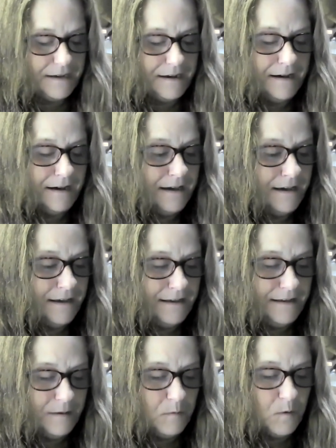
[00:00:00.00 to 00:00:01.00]
And
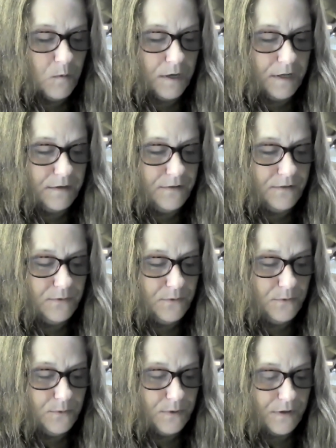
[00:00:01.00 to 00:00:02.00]
I am going
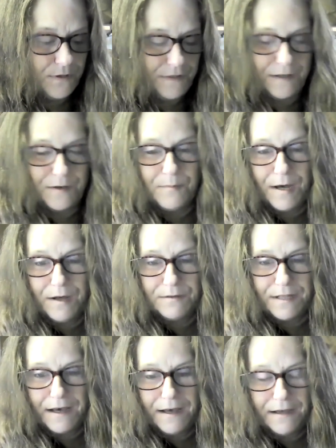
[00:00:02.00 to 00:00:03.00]
to think
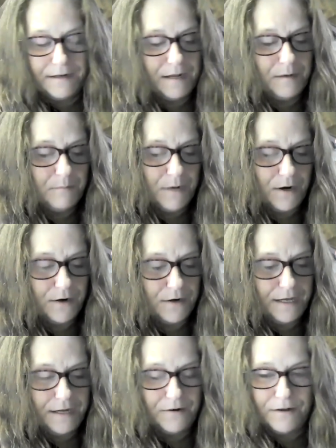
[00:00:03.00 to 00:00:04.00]
about that and
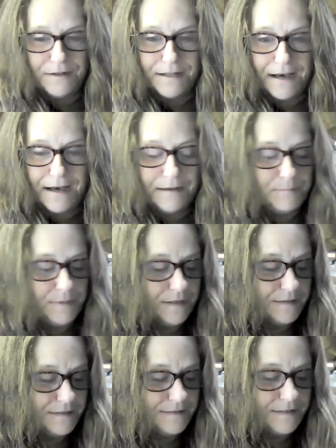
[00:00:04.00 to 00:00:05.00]
marinate on that
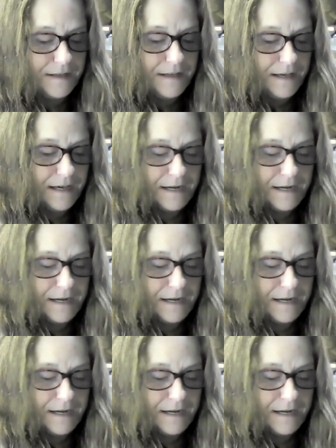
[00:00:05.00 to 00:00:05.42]
because,